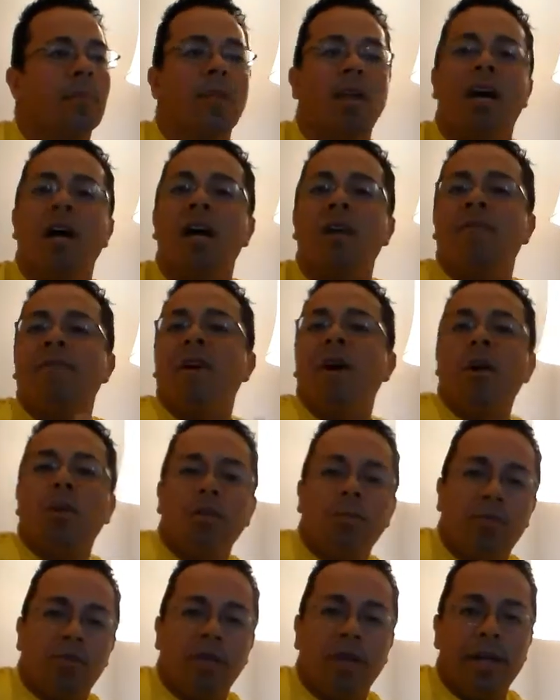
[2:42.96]
high
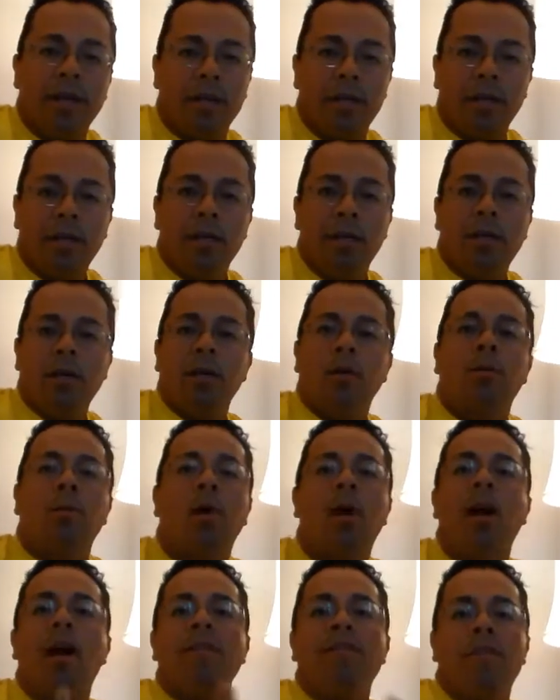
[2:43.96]
volume training,
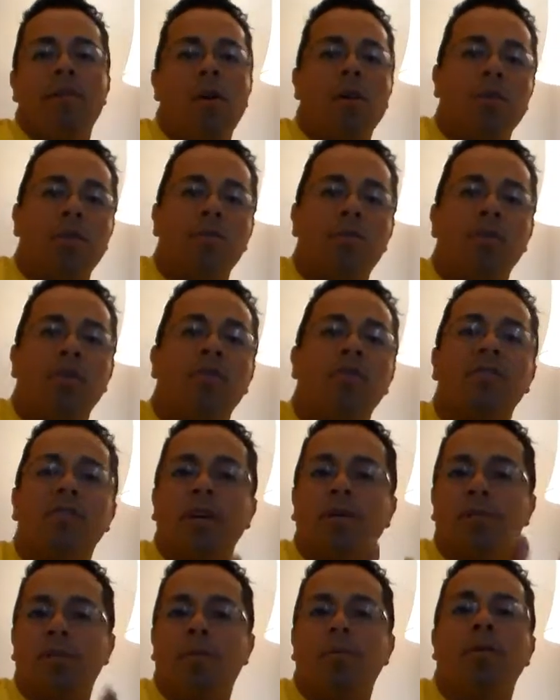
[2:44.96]
where high volume serves
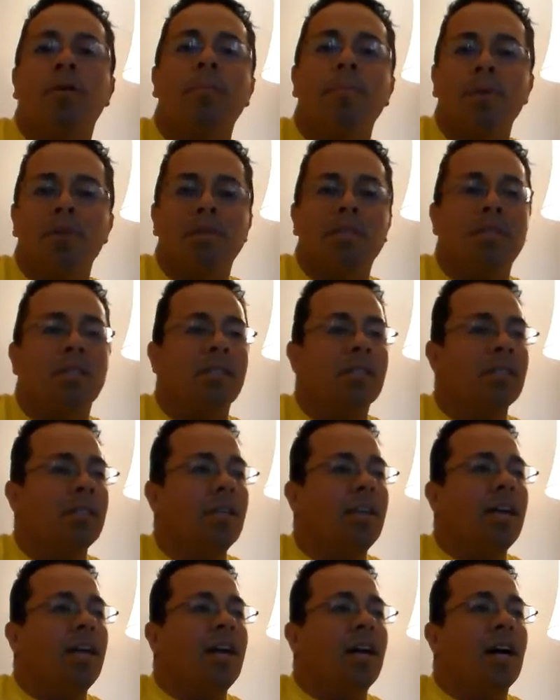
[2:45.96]
several purposes.
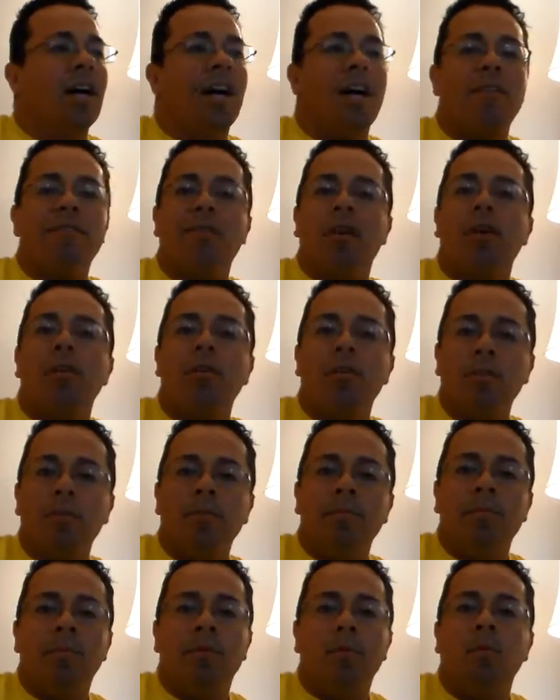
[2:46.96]
High
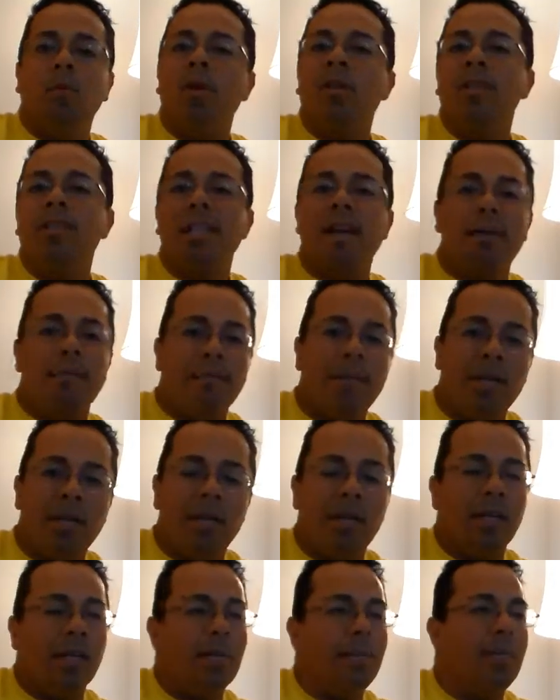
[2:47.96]
volume, what does that
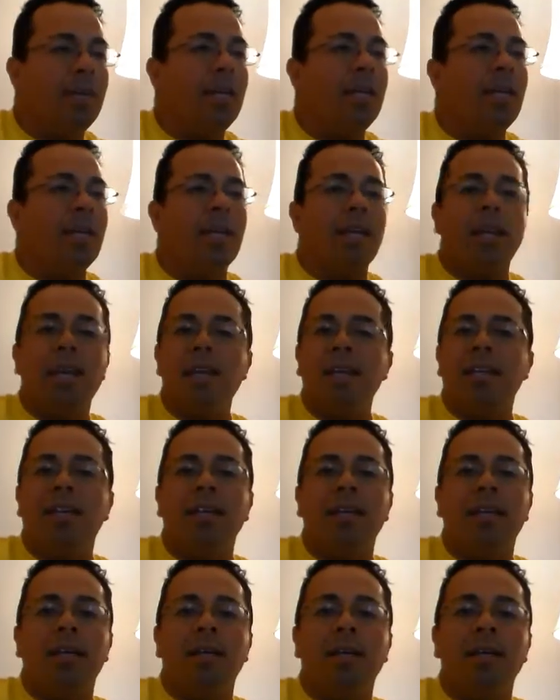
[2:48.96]
mean? It can be
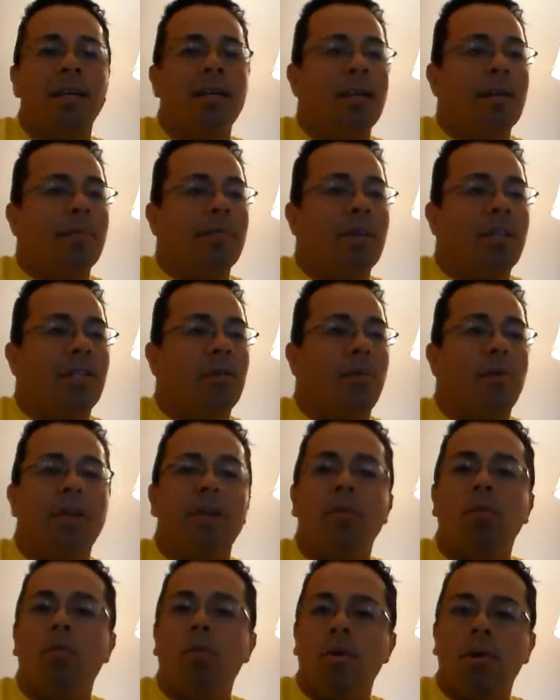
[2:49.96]
anything
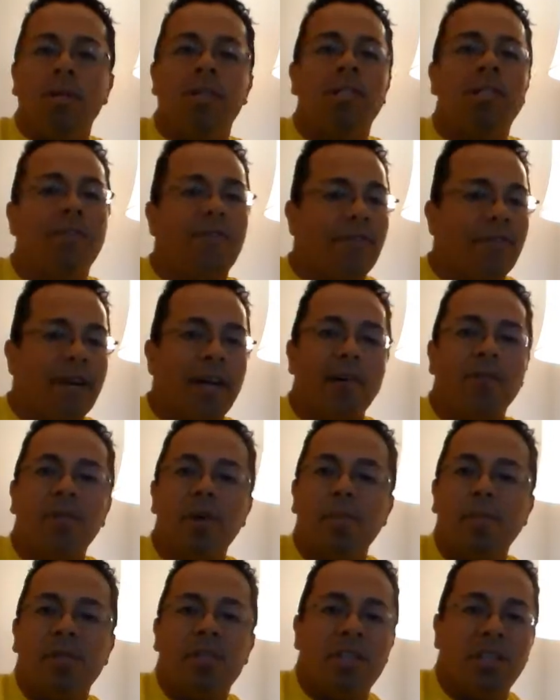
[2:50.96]
between 1 to 5
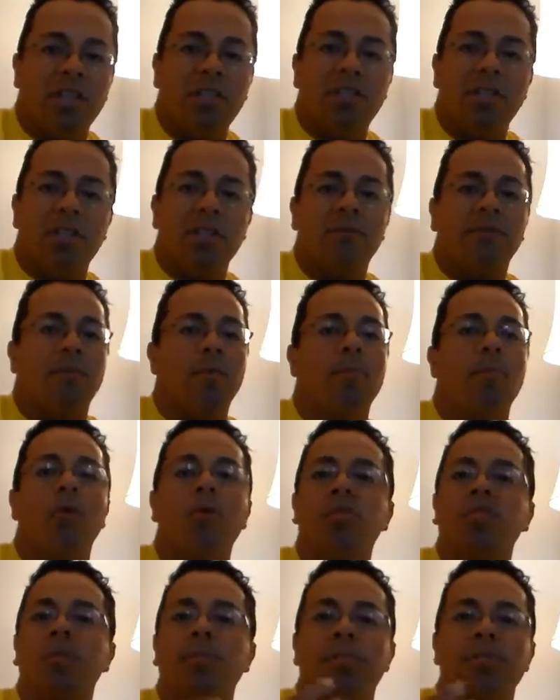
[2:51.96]
repetitions for
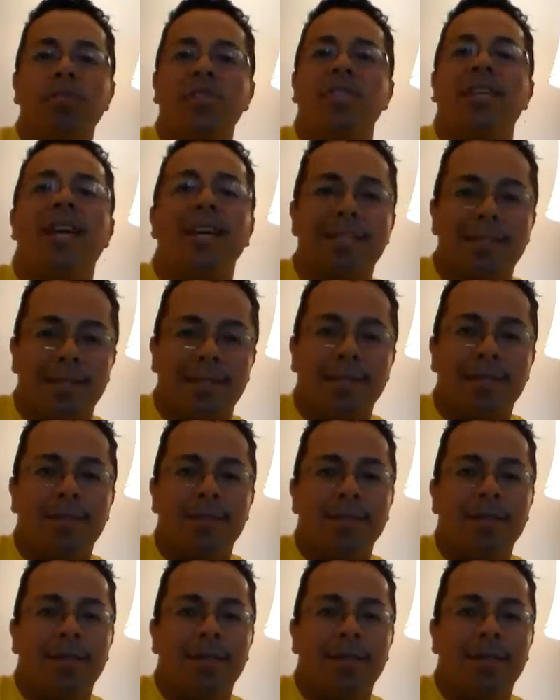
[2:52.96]
multiple sets